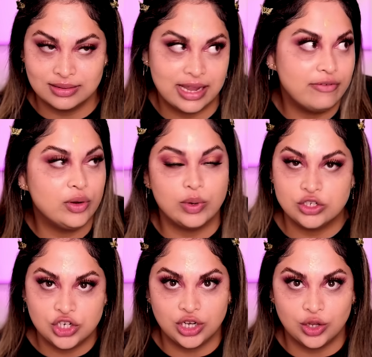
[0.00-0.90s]
to
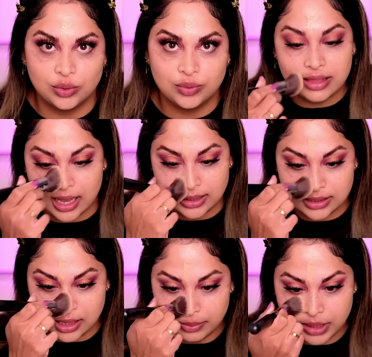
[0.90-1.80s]
everyone she knew, that
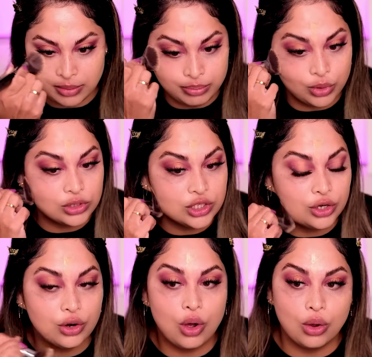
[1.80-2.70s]
Samia booked
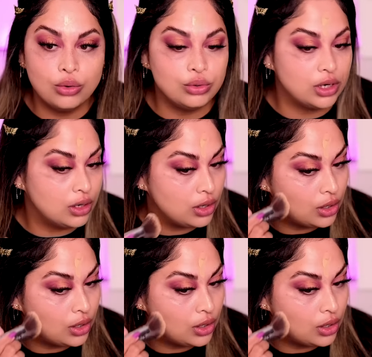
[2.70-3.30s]
her own